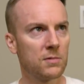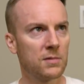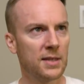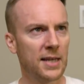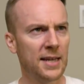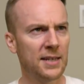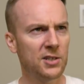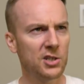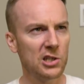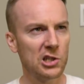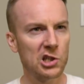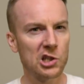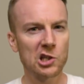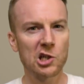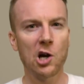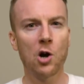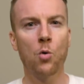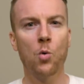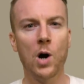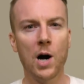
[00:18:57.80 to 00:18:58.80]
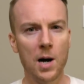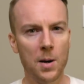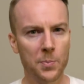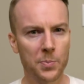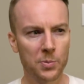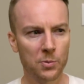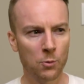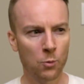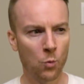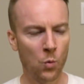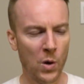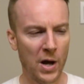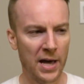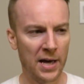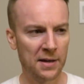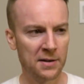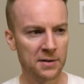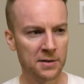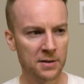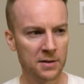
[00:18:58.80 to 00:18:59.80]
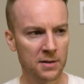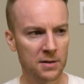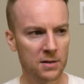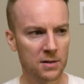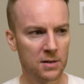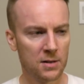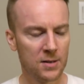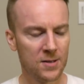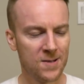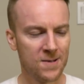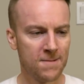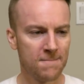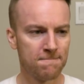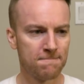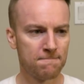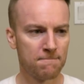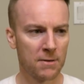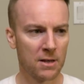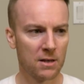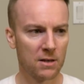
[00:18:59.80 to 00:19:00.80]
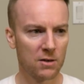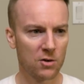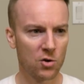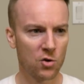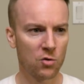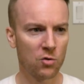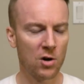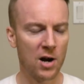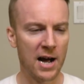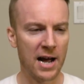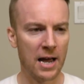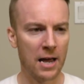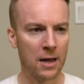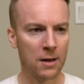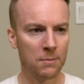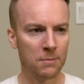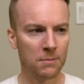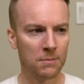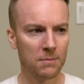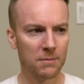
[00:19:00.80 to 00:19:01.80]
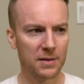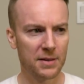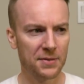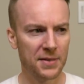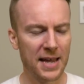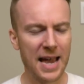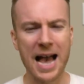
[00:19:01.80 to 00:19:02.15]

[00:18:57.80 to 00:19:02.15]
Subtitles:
they just show up when they